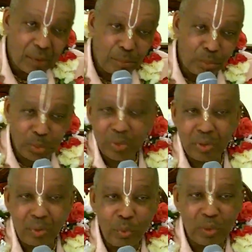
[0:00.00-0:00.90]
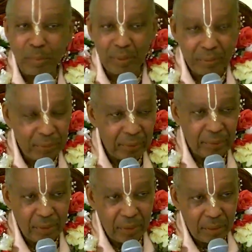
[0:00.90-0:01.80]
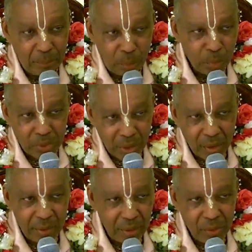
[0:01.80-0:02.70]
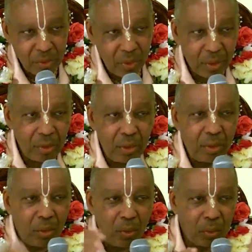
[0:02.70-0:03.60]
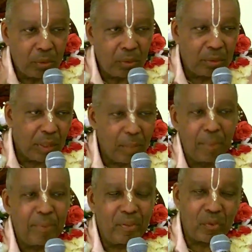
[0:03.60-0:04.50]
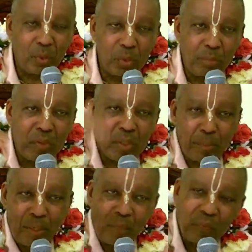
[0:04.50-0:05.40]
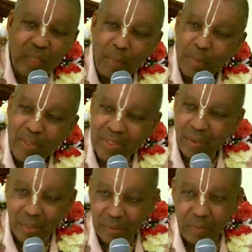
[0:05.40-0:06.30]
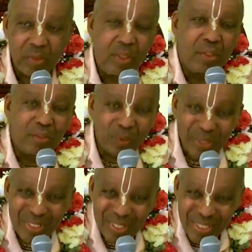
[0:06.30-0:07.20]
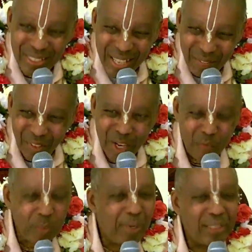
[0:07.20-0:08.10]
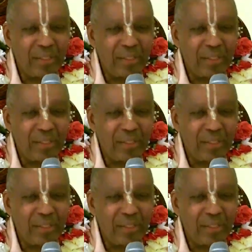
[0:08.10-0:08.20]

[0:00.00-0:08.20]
Purusha Uttama. Purusha, enjoyer, Uttama means, Ut means above, Tama means darkness. So Krishna is never covered by